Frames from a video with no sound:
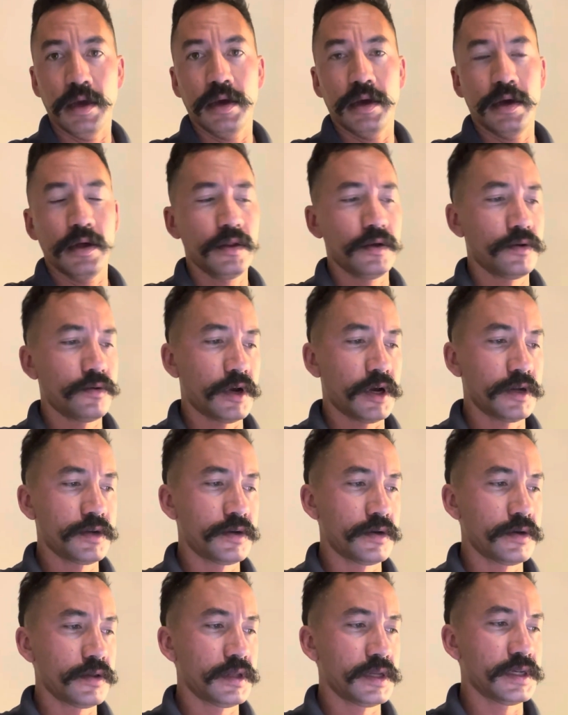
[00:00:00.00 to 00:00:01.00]
Hello,
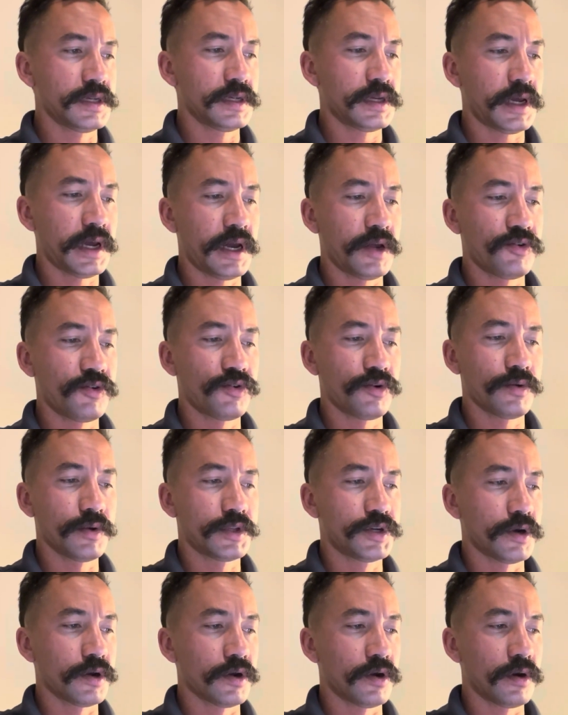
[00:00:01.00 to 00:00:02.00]
Roger. This is Andrew
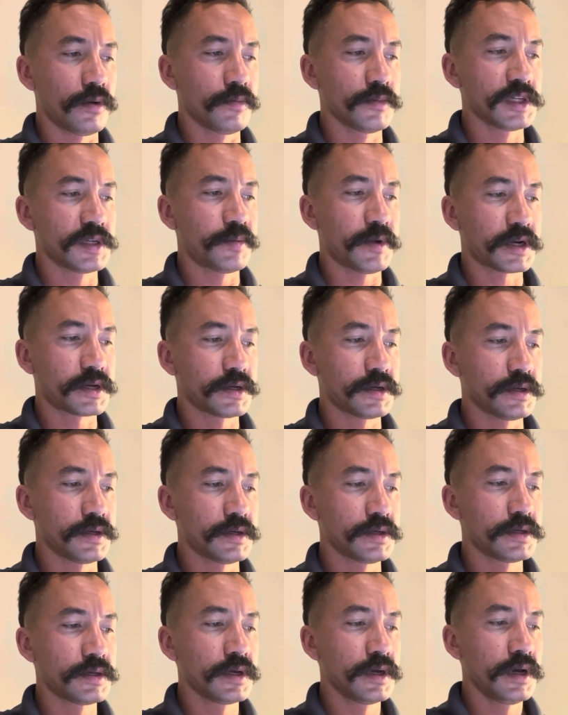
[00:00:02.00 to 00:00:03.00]
with Joda Home
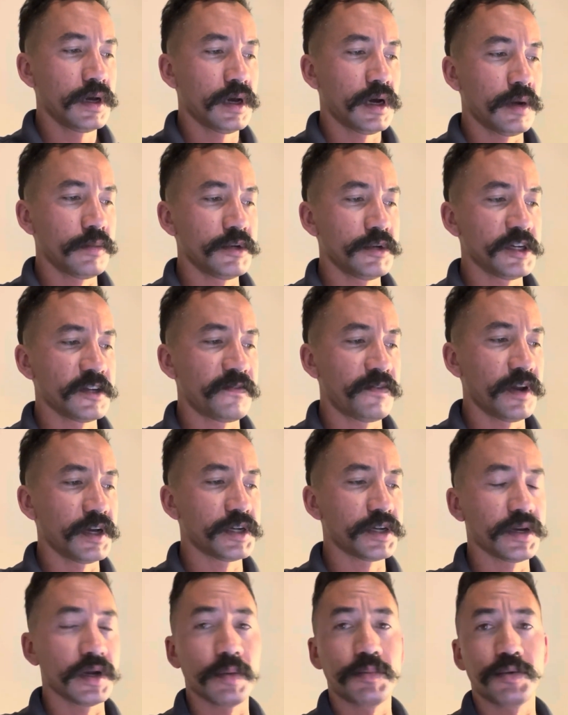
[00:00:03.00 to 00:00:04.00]
Inspections. I'm just
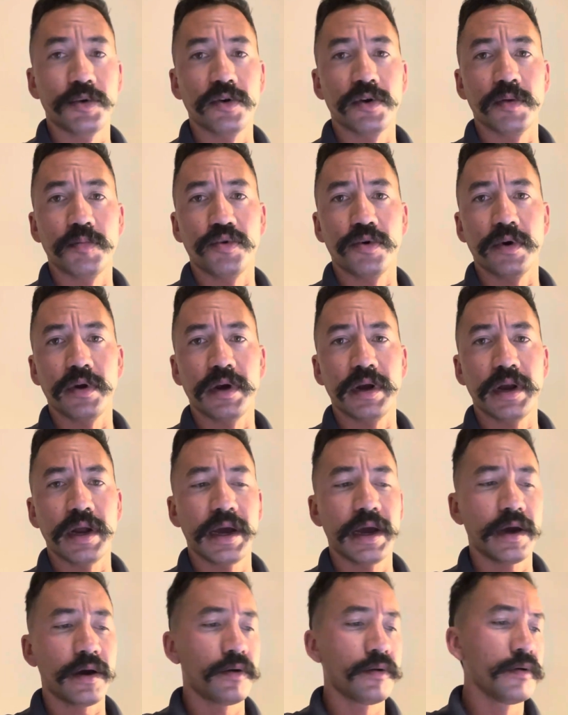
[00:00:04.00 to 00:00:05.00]
finishing up your report
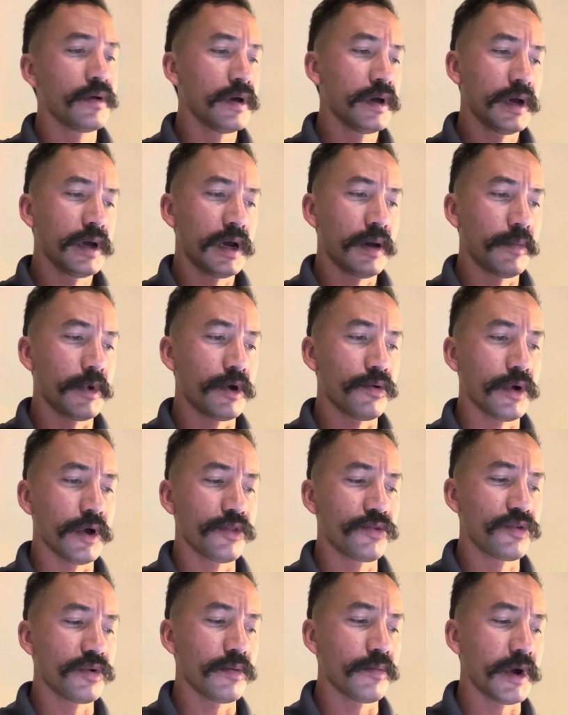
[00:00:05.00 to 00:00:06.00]
now. I'm going to
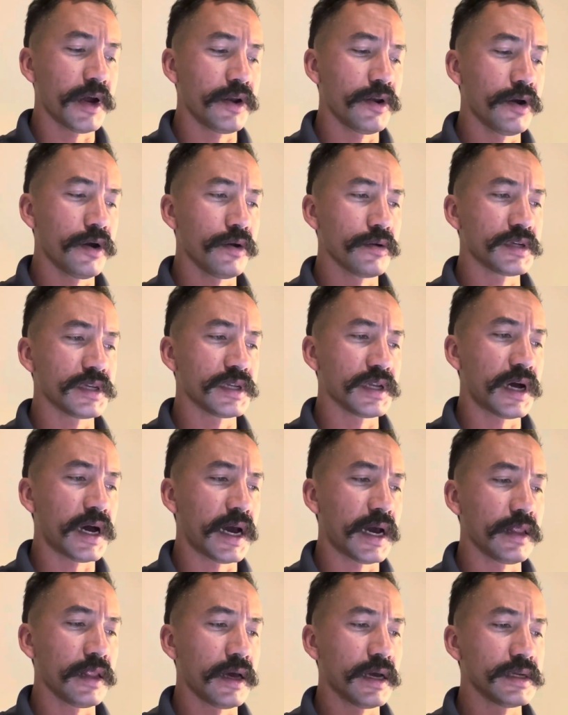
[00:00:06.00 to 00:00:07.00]
run through my notes and
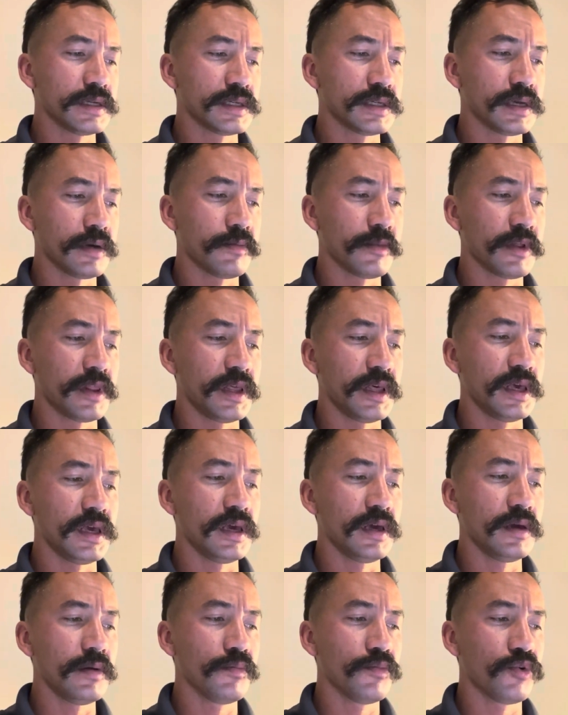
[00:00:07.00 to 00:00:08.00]
highlight some of
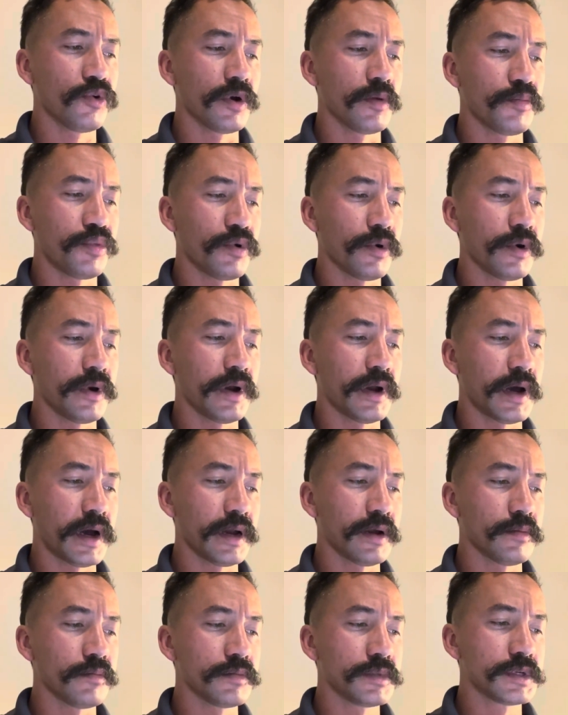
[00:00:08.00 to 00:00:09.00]
the more important
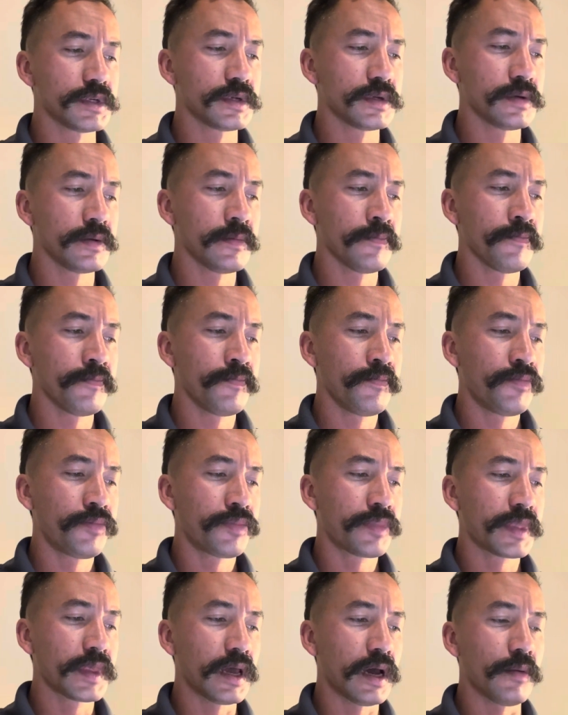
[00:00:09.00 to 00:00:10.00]
items.
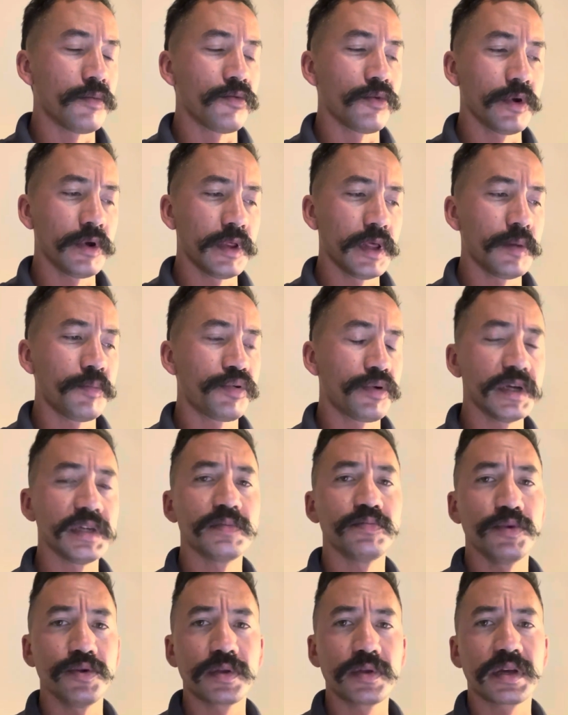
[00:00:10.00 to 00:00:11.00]
Really pretty
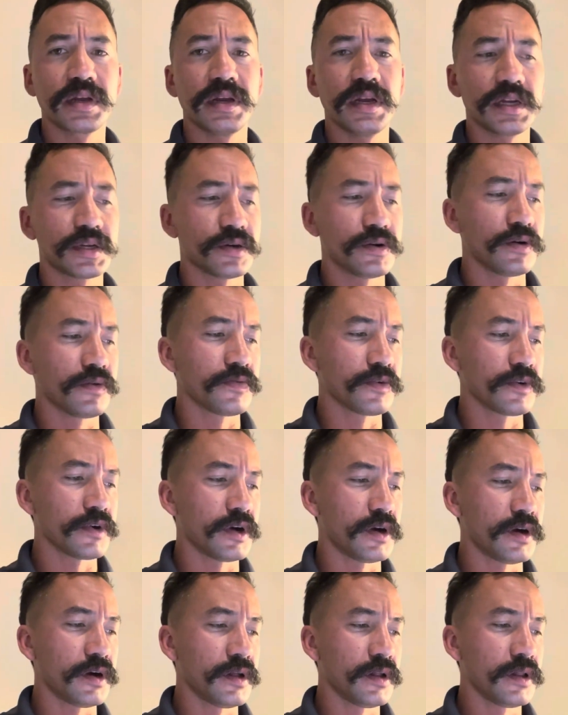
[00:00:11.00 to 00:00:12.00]
smooth condition
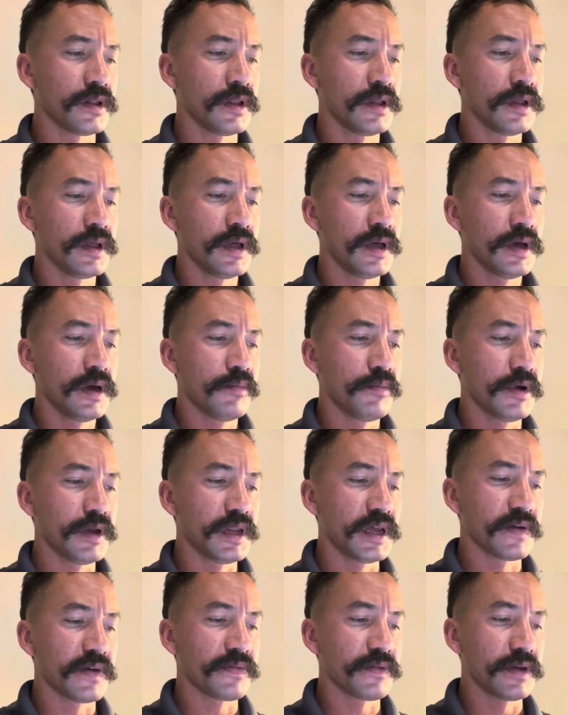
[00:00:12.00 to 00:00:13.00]
overall, but
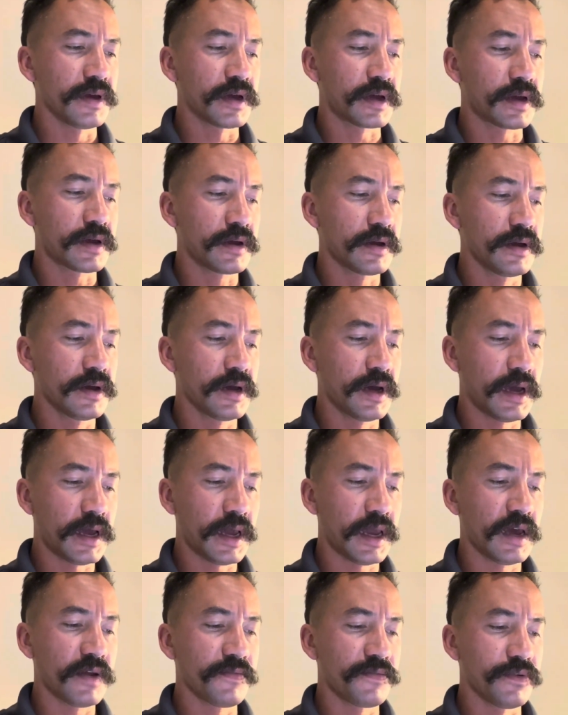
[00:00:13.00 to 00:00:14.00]
definitely a
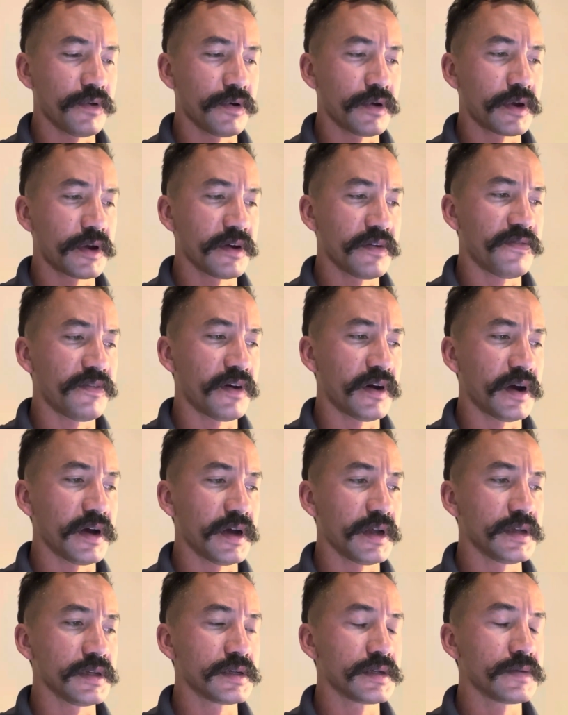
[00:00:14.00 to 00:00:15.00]
handful of good
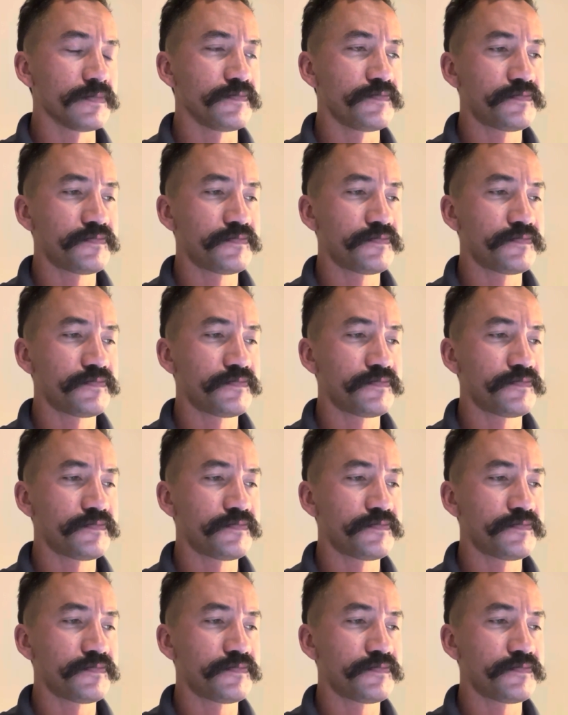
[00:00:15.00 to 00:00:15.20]
finds.